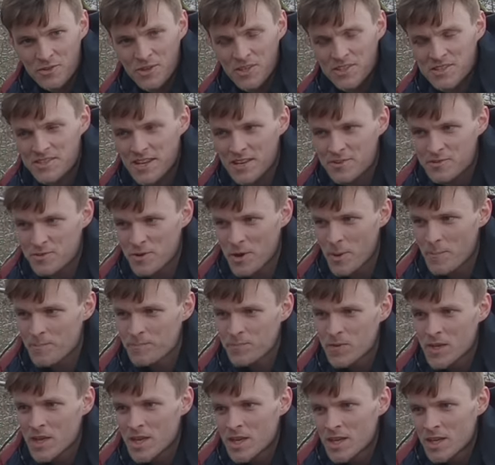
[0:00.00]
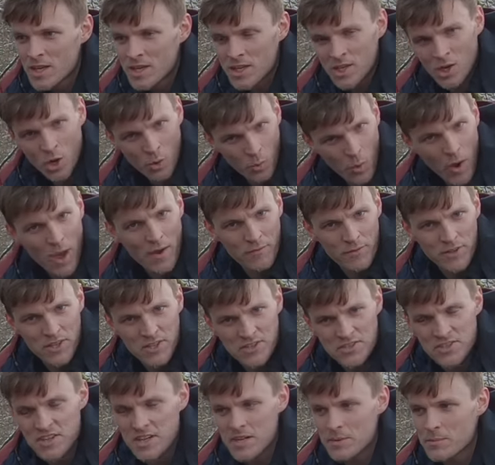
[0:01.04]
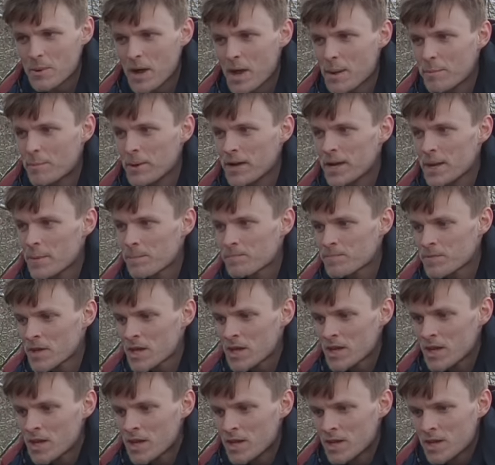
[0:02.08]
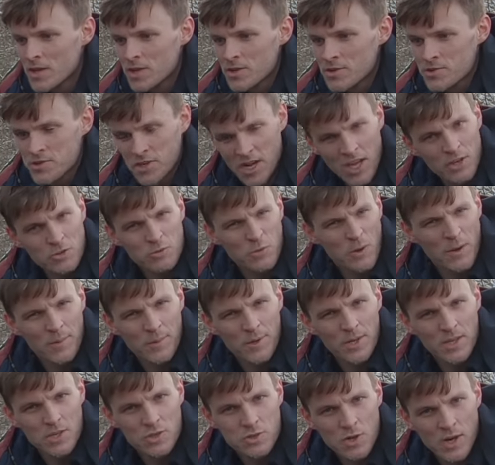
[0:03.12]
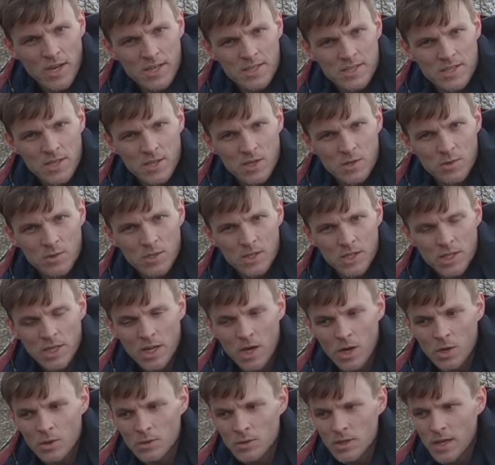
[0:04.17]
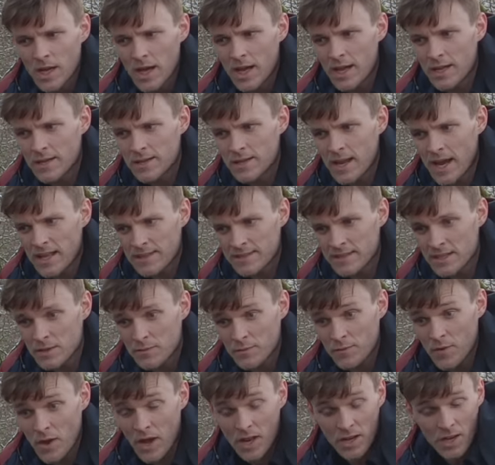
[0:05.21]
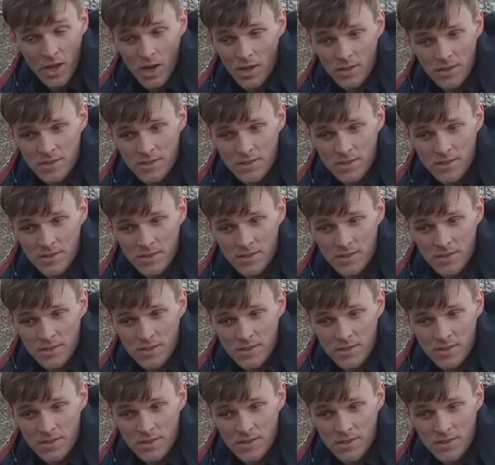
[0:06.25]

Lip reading: etc, you know, whatever the scene may be. So that's what I'm going to try and do, you know. And I think a lot of